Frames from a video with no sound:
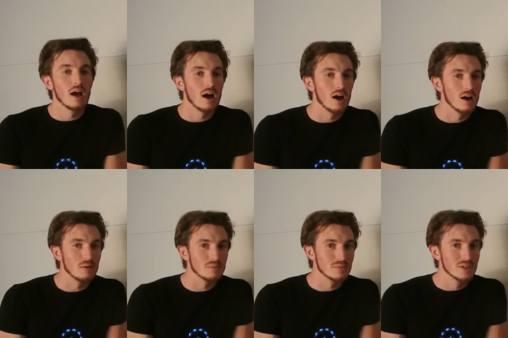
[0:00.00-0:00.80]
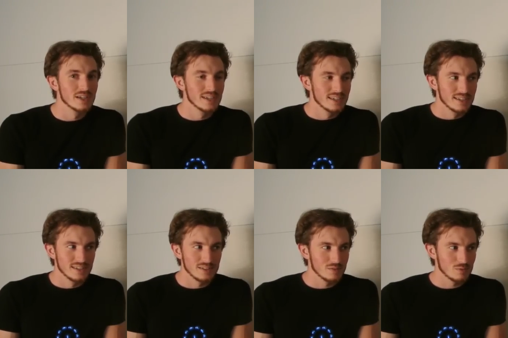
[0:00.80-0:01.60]
um,
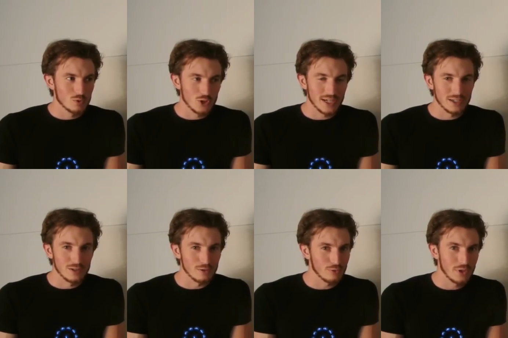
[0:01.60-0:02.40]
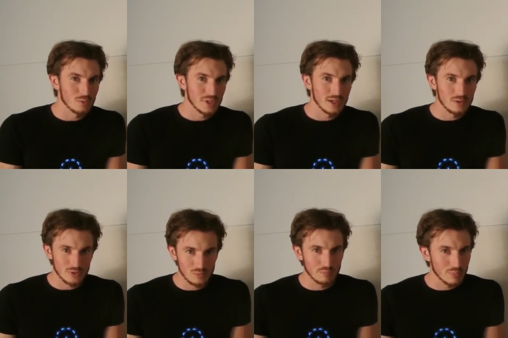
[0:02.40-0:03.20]
trying to curl three hundred
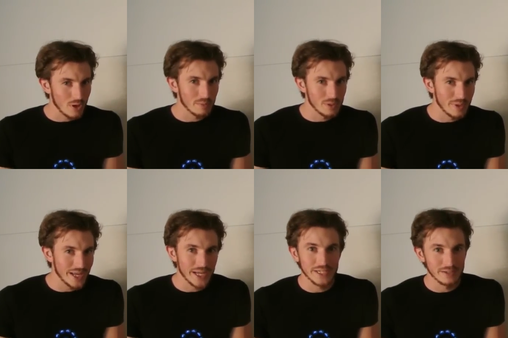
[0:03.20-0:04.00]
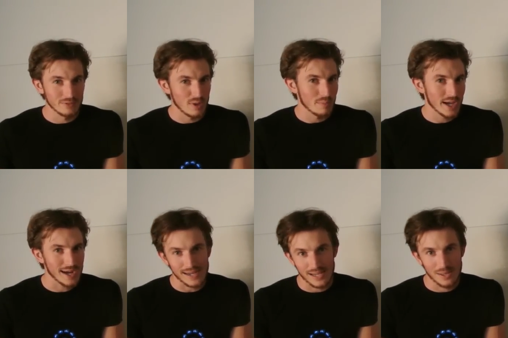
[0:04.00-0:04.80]
pounds, probably a bad idea for my
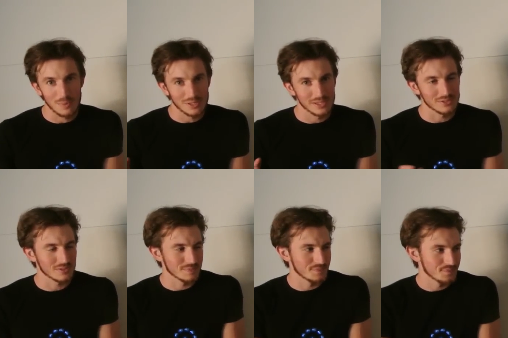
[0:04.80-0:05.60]
back and my legs.